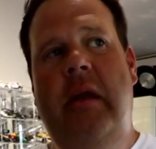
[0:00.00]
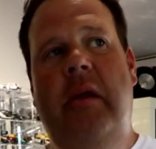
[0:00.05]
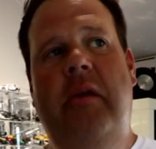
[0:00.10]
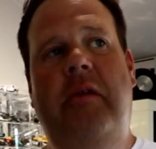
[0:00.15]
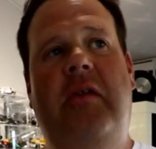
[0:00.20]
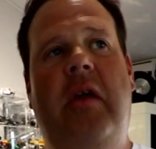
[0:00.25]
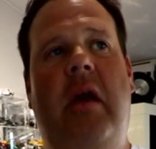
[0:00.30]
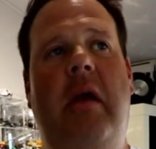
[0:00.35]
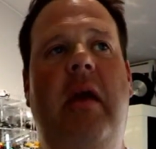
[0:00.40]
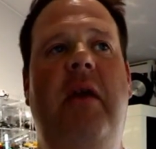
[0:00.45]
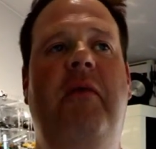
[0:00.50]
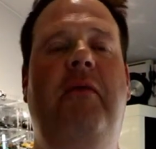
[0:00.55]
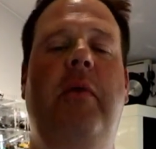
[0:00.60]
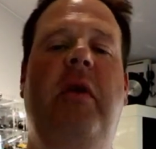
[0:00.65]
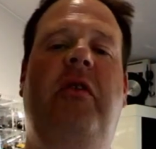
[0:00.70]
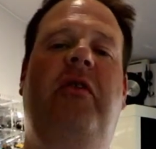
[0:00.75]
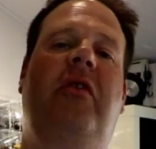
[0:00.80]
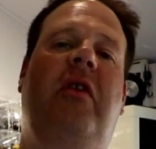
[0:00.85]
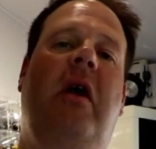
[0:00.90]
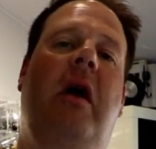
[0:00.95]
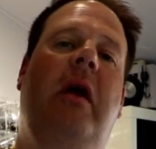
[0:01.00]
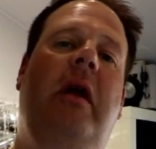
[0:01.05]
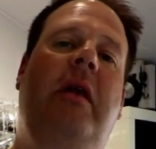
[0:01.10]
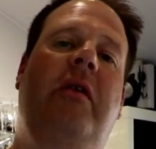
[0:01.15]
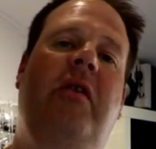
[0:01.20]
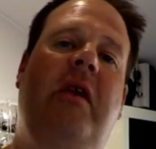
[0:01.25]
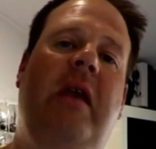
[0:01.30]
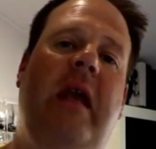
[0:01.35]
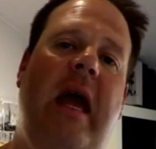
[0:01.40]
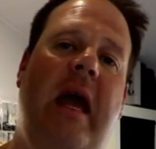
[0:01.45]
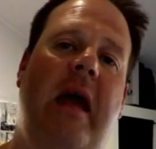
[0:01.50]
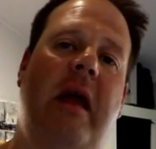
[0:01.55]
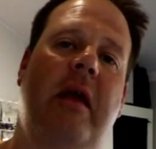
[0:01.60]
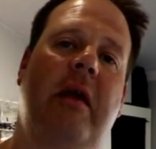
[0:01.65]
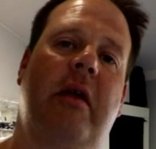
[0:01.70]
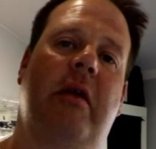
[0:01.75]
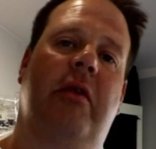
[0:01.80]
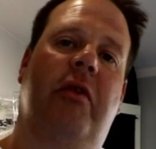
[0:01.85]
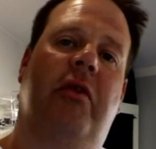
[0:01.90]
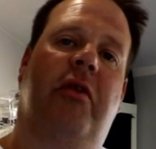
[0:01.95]
So if we're starting to get
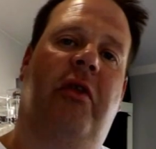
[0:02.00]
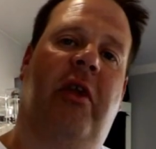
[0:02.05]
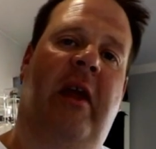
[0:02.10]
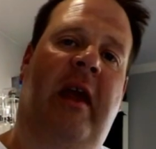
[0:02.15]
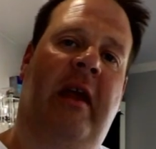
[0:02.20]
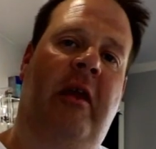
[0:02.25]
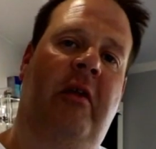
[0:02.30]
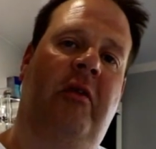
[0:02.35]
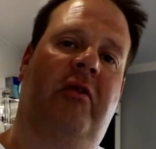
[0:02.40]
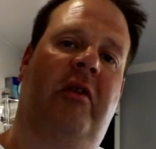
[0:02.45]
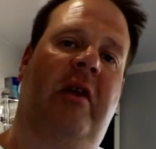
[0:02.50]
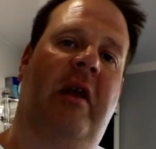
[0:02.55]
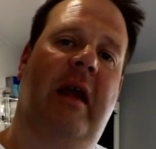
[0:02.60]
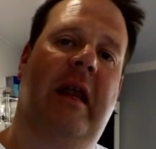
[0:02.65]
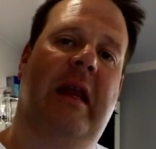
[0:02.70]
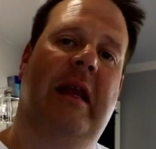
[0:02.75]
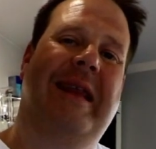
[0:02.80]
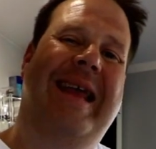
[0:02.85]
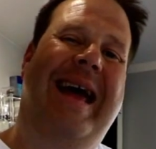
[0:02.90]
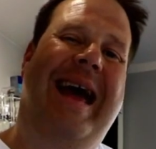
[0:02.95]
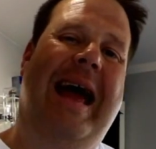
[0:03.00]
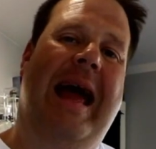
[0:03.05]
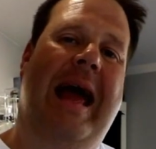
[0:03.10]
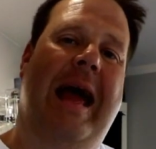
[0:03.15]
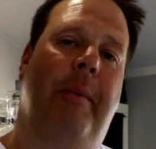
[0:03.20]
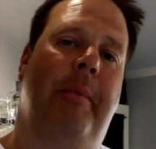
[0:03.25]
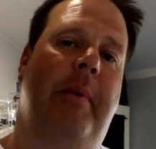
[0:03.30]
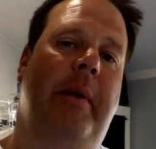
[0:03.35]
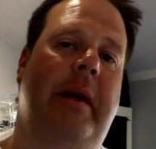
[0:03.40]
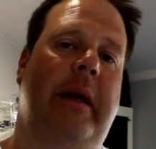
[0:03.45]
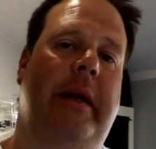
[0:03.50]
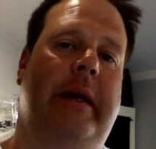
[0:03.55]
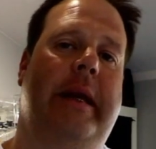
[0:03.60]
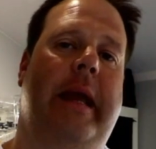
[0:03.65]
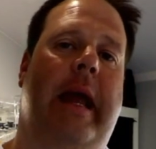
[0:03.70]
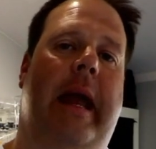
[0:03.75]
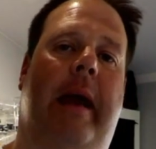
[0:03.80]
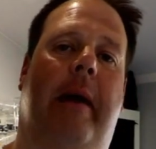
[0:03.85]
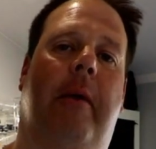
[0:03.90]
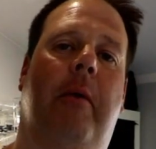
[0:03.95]
things like that happening
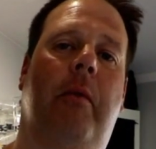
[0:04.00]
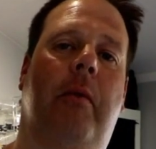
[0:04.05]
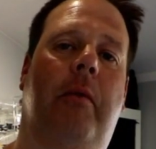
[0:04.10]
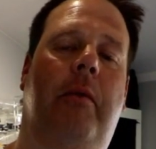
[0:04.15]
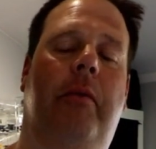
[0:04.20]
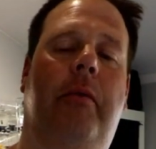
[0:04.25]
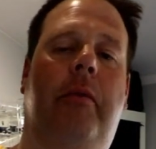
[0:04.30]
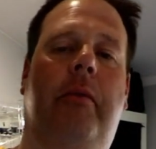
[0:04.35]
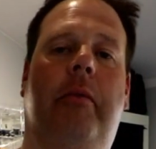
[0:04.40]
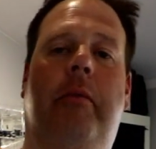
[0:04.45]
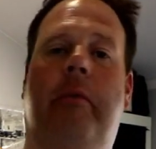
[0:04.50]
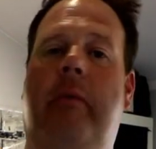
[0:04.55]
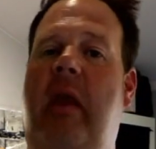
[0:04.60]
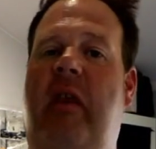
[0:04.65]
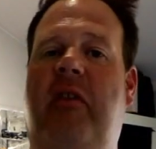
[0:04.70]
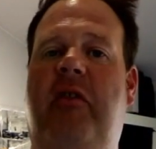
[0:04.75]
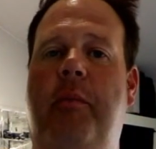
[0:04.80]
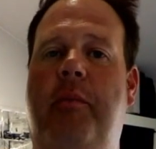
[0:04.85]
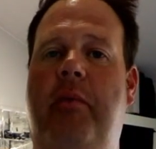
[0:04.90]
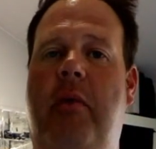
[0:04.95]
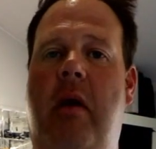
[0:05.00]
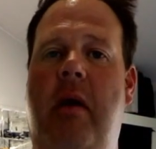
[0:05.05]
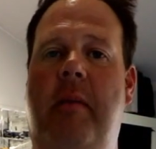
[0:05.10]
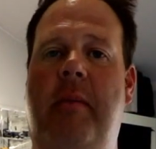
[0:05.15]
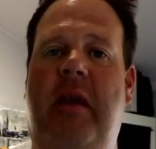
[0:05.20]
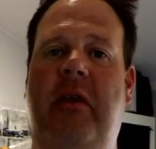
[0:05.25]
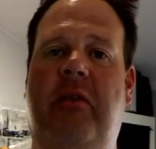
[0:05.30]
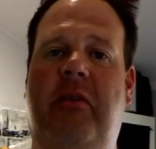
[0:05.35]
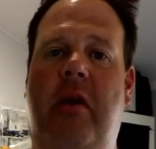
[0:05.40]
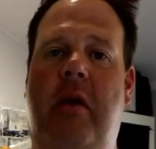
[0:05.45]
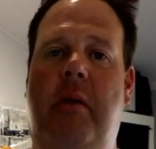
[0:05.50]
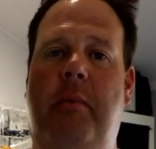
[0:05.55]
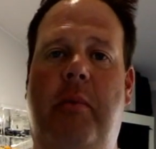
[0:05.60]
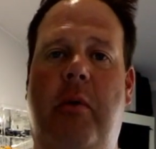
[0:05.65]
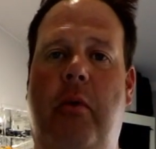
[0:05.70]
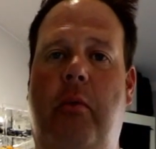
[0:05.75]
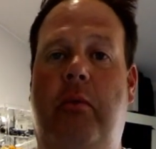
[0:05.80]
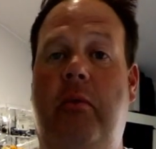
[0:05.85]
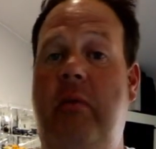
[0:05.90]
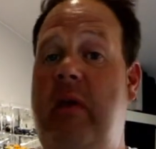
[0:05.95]
now, that's a prime
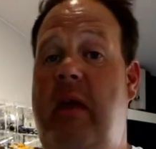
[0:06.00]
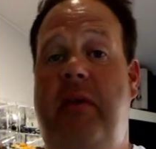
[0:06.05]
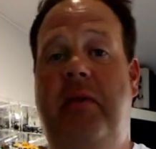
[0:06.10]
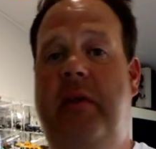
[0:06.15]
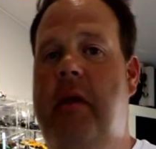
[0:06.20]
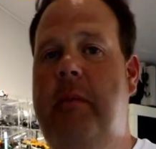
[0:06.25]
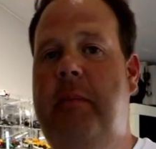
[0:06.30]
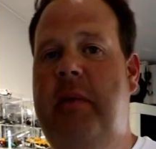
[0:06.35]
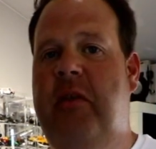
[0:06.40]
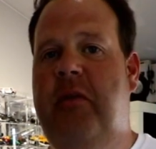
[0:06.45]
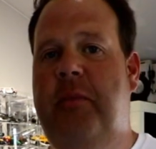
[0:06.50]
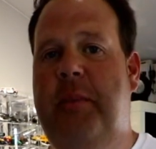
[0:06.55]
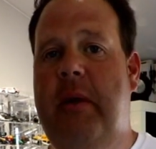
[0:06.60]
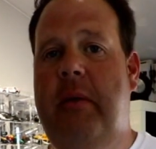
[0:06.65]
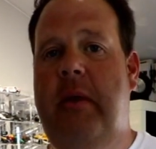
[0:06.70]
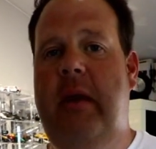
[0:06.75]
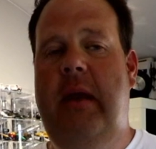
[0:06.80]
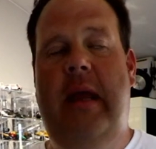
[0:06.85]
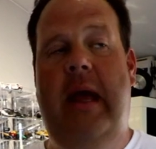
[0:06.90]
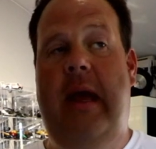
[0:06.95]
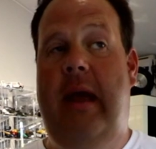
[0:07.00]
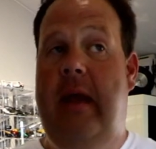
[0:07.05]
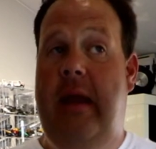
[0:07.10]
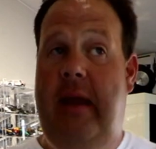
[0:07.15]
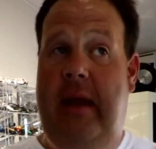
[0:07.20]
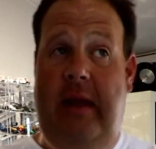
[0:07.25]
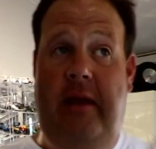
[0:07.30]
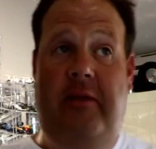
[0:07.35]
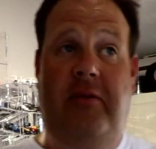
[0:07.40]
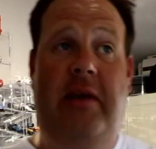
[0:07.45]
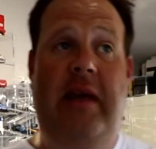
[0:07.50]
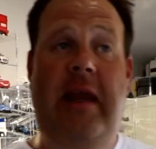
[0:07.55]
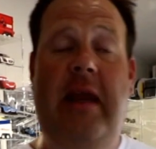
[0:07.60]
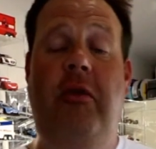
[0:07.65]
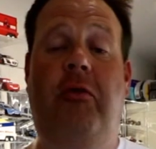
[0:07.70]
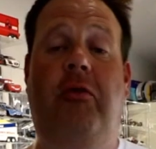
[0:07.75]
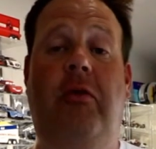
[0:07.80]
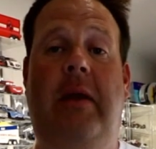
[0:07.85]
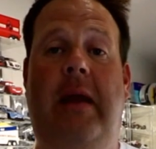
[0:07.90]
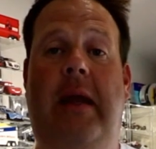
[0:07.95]
example. Nothing had been spilt in there. It's
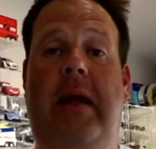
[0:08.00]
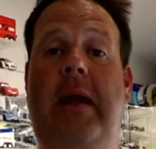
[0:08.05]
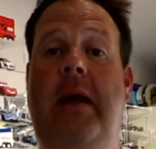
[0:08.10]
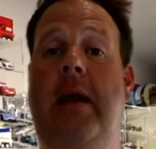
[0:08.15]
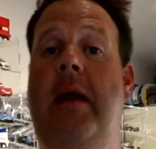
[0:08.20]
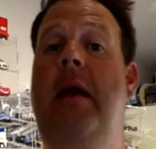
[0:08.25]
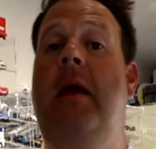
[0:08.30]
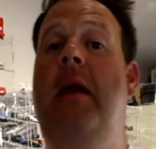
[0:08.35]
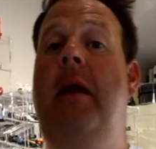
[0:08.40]
literally